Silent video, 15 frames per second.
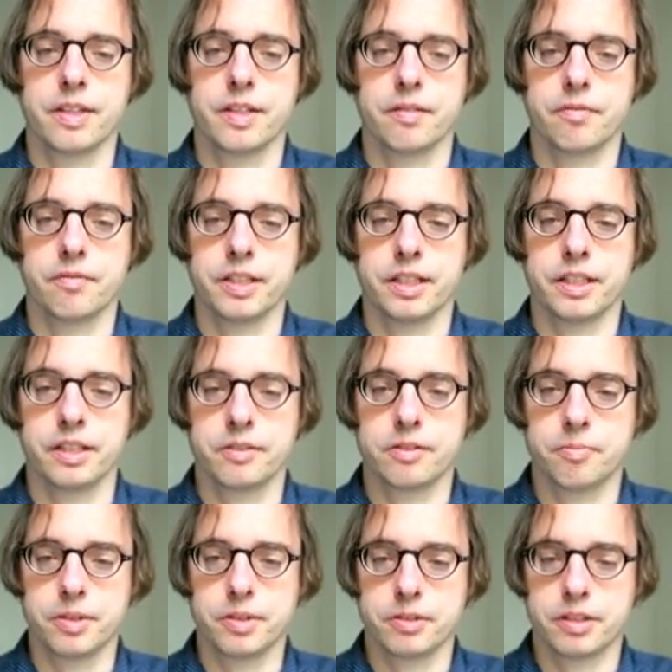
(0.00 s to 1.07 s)
we
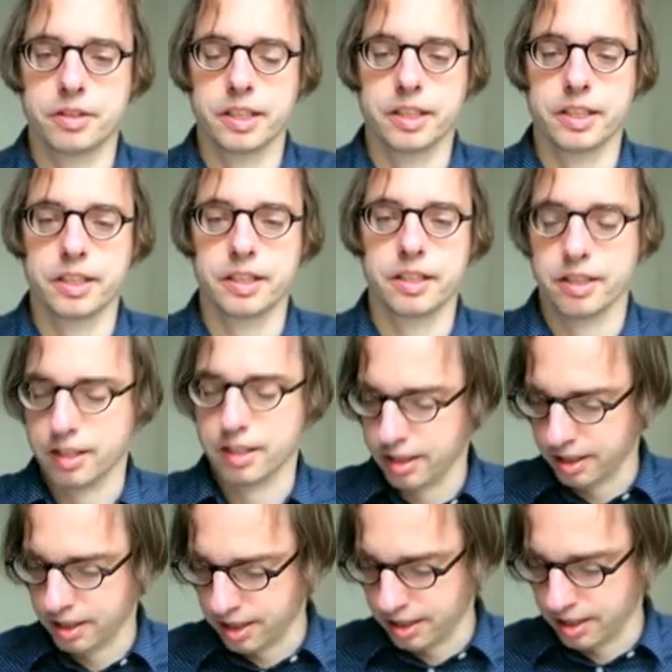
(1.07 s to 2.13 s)
compute the
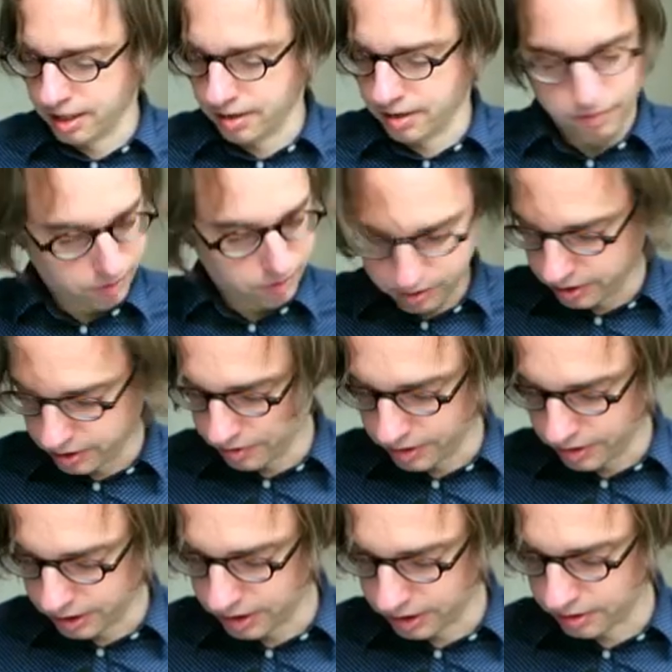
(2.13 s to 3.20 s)
following
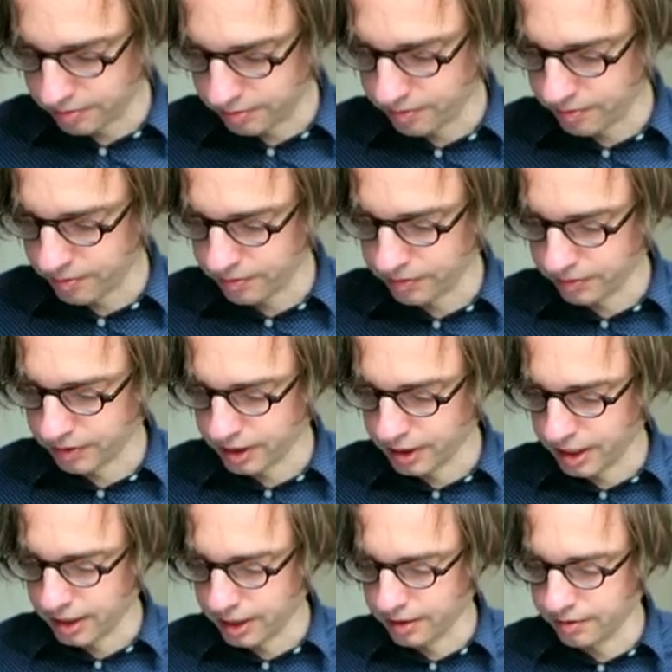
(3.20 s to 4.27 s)
function.
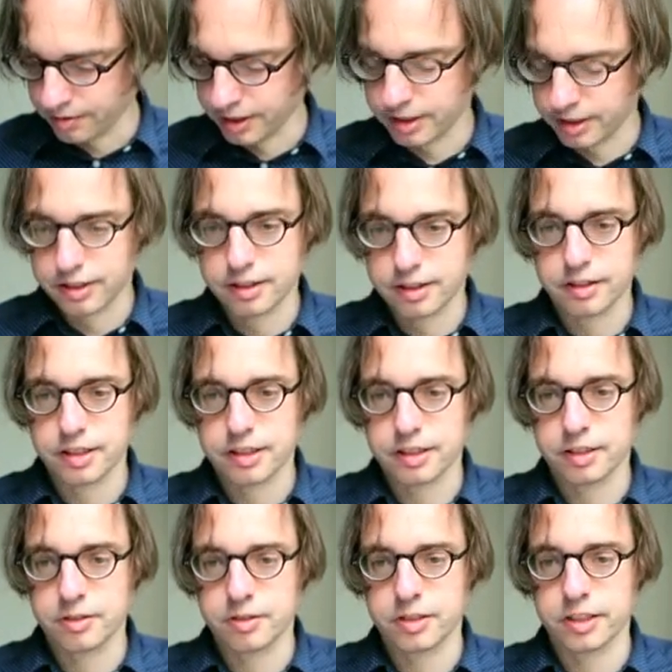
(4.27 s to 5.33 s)
It is
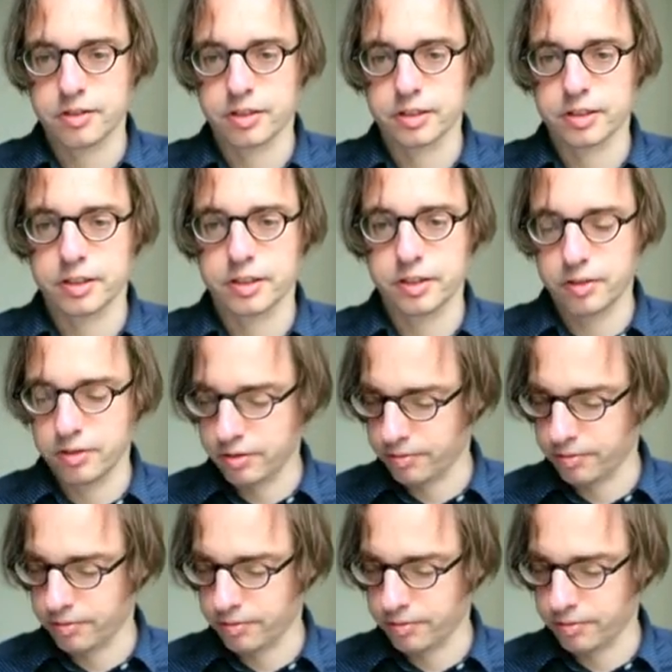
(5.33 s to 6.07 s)
usually called Q,